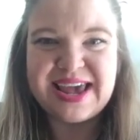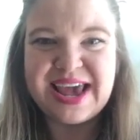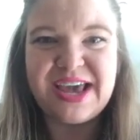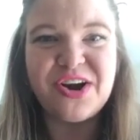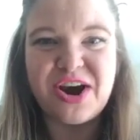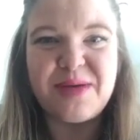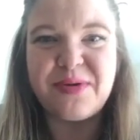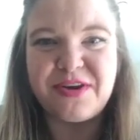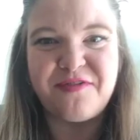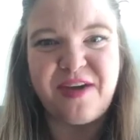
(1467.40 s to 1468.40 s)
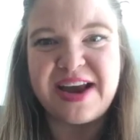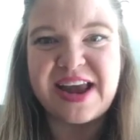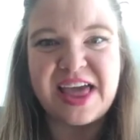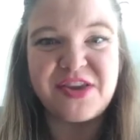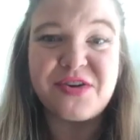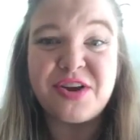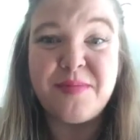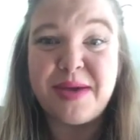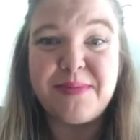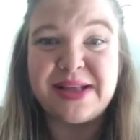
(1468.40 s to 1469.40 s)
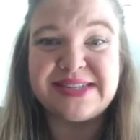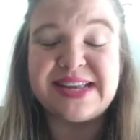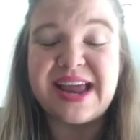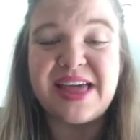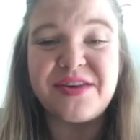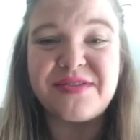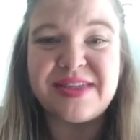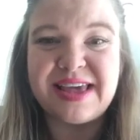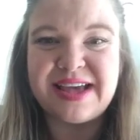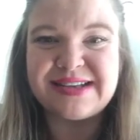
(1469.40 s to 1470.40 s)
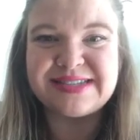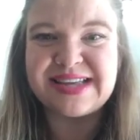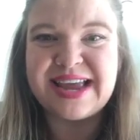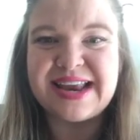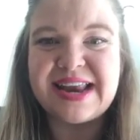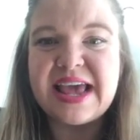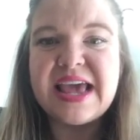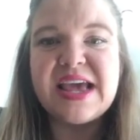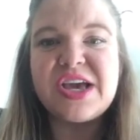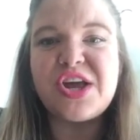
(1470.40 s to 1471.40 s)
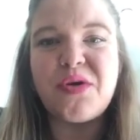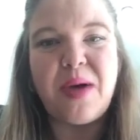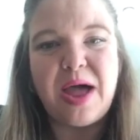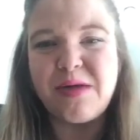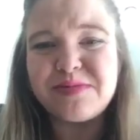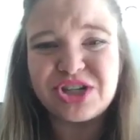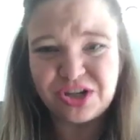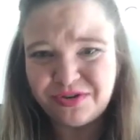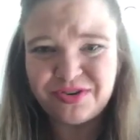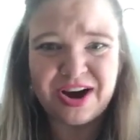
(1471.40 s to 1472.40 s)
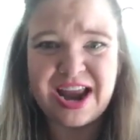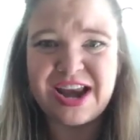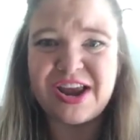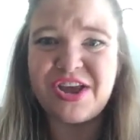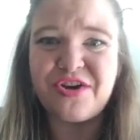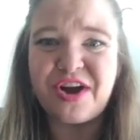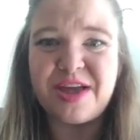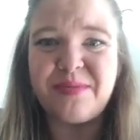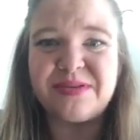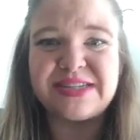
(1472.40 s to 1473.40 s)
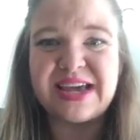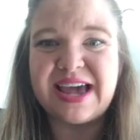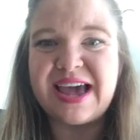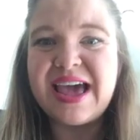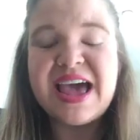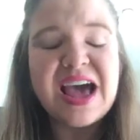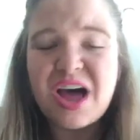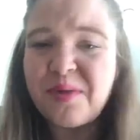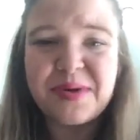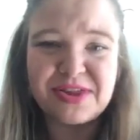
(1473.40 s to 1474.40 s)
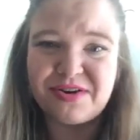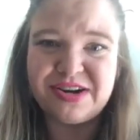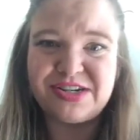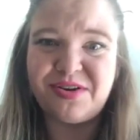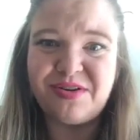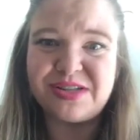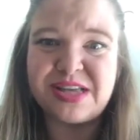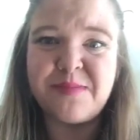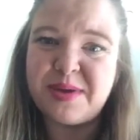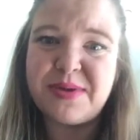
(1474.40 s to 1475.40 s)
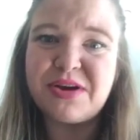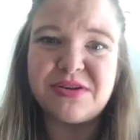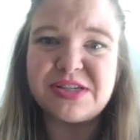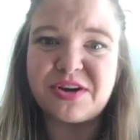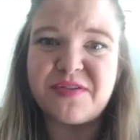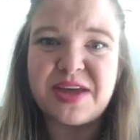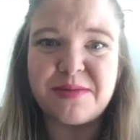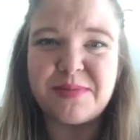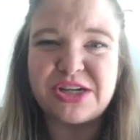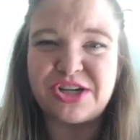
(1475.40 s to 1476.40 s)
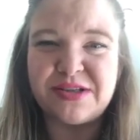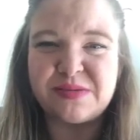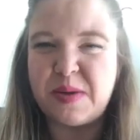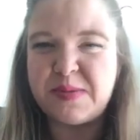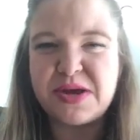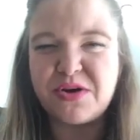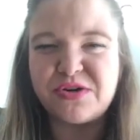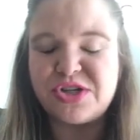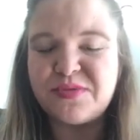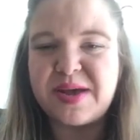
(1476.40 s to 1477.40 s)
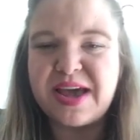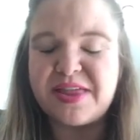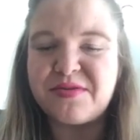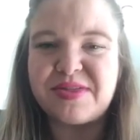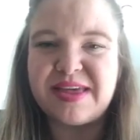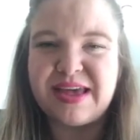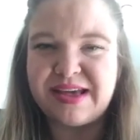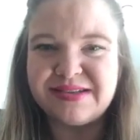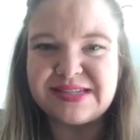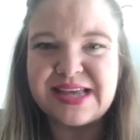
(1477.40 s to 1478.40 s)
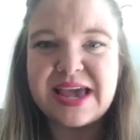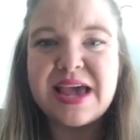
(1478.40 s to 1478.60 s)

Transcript: and you're able to fund other commitments and other things and, you know, help children, and you're able to help other adults, and maybe you're serving in missions, maybe you're doing other things.